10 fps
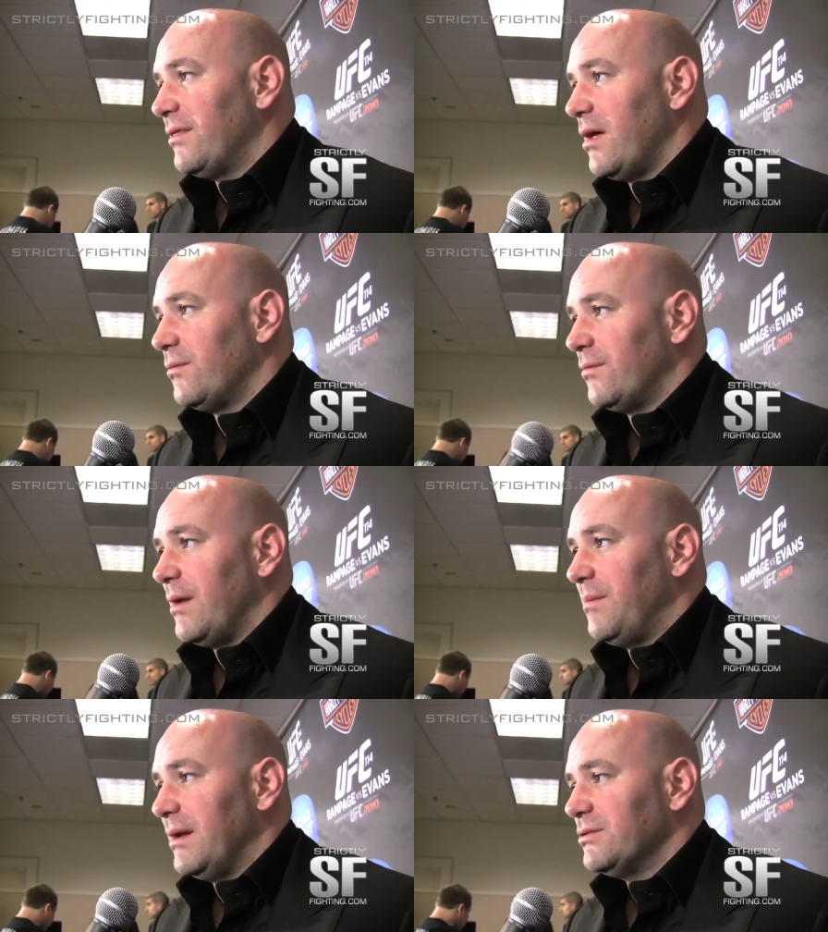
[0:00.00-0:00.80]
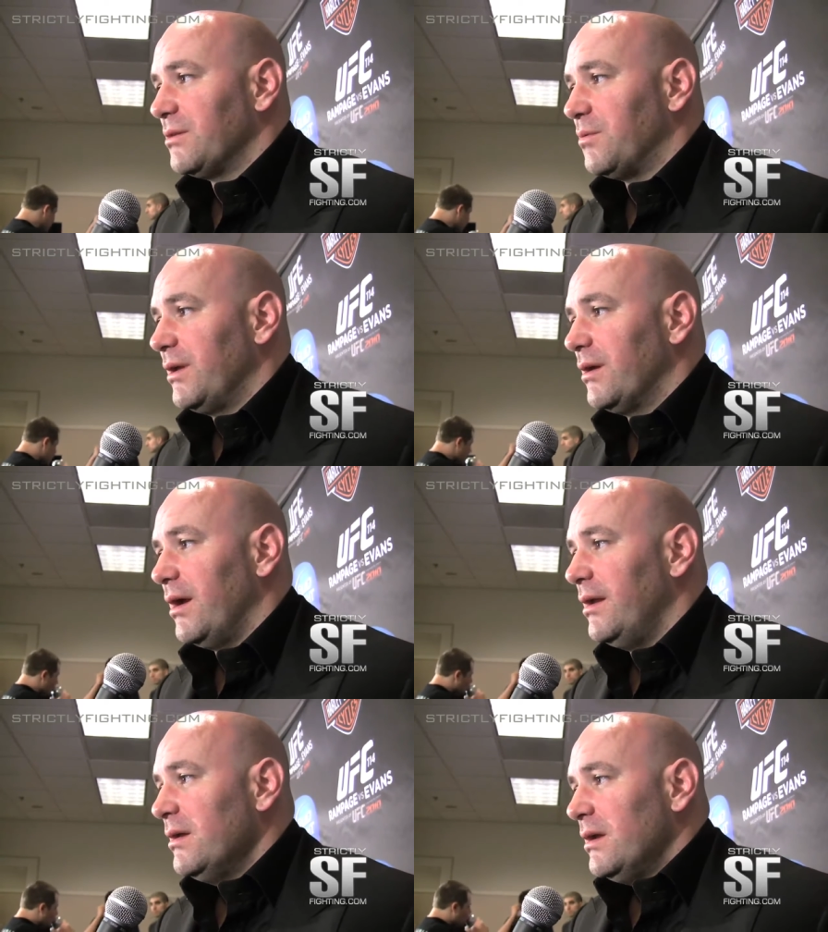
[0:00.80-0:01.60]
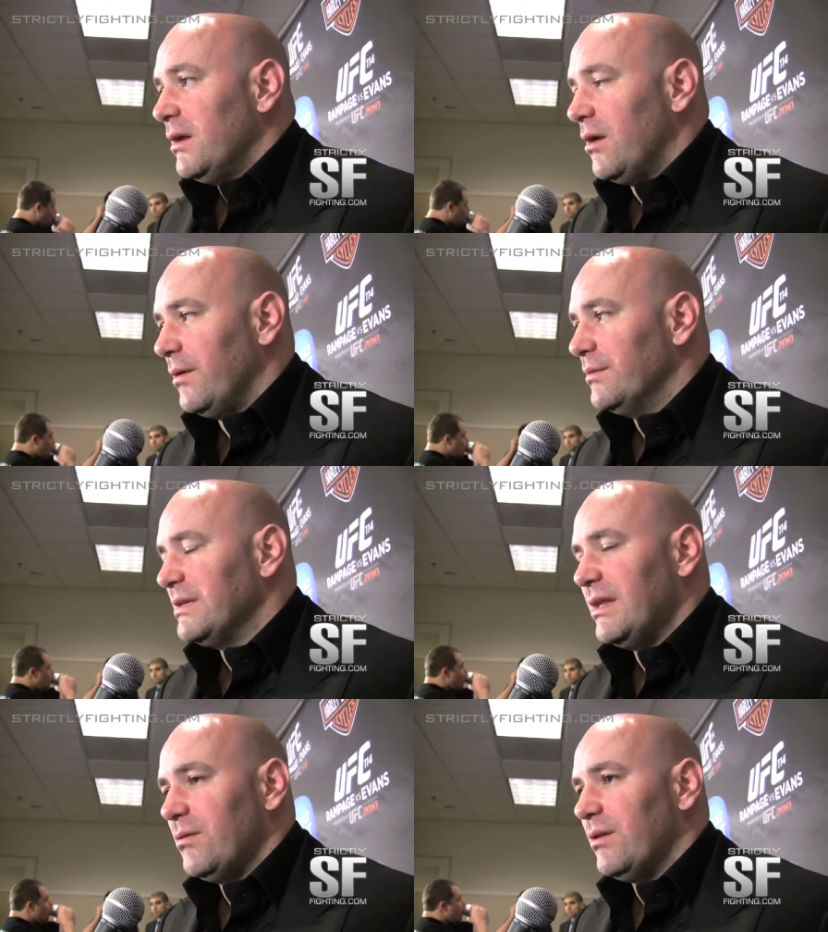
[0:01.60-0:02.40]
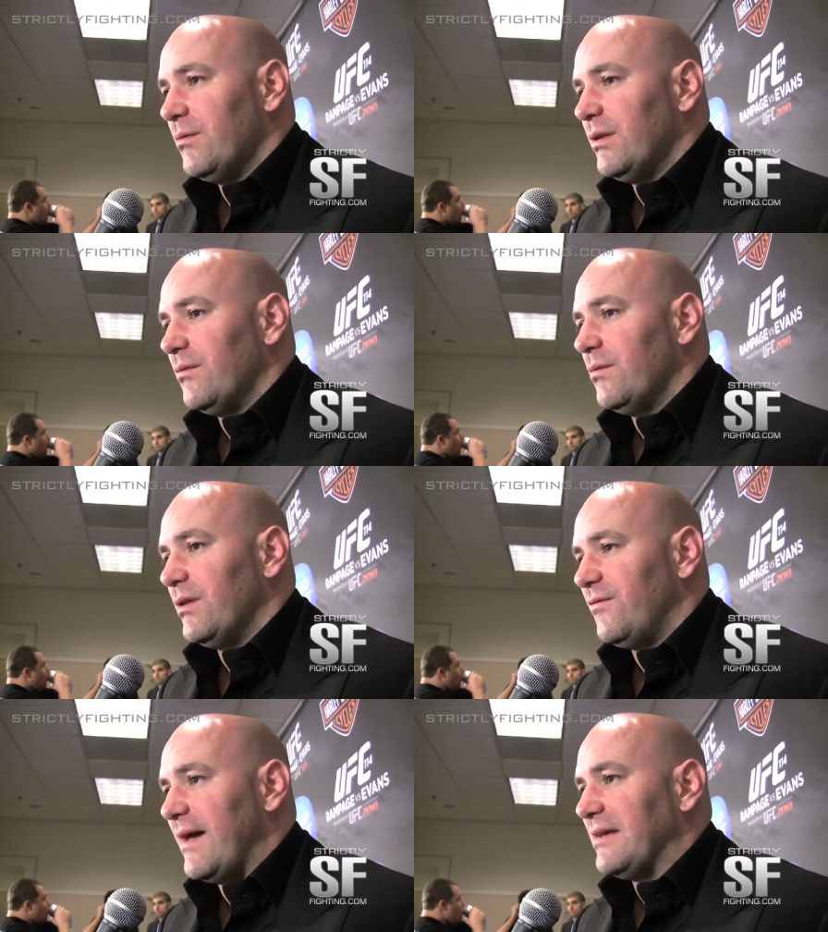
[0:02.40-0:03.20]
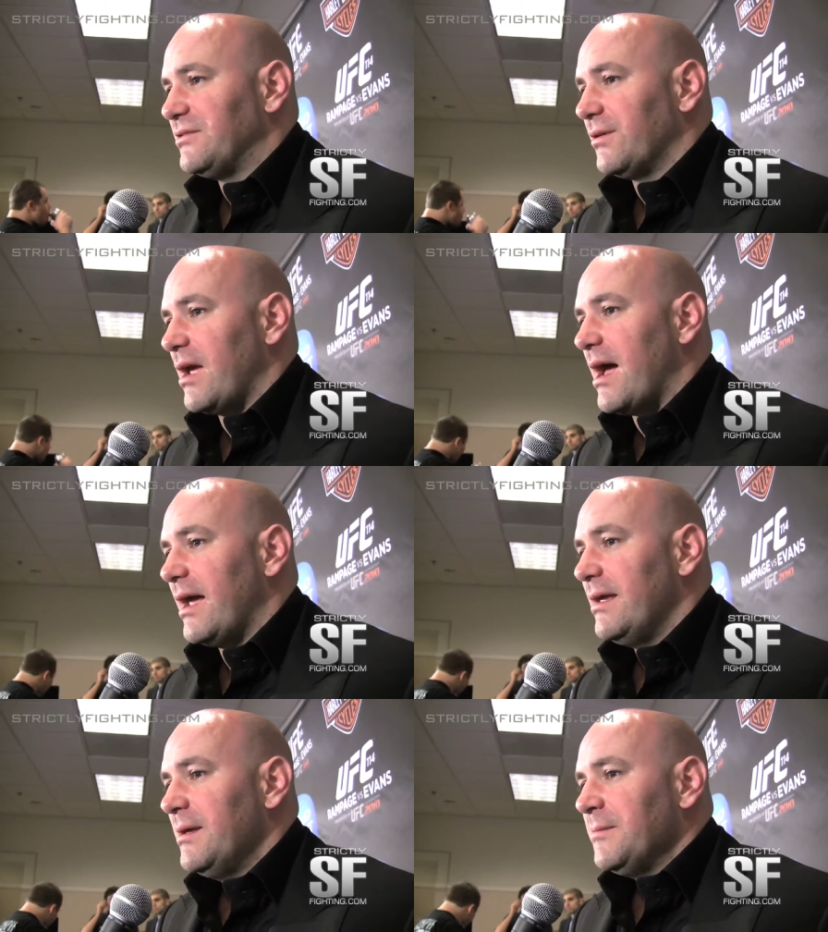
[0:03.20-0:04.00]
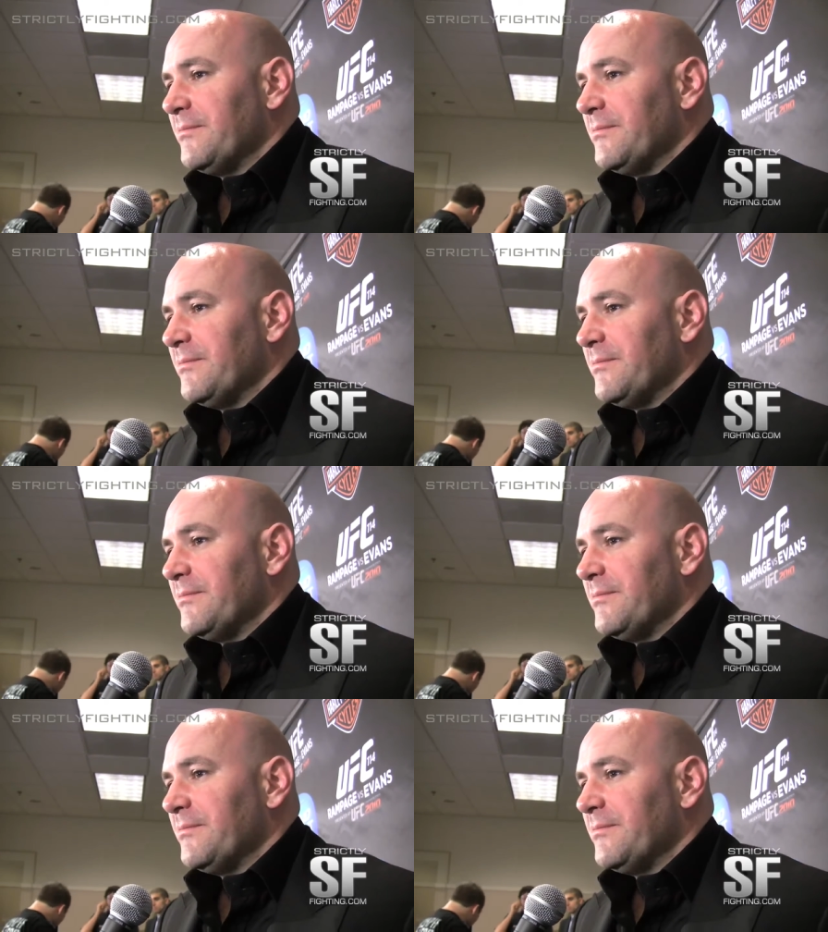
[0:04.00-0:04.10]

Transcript: I thought Rampage looked pretty good. You know, he was in there with a faster guy.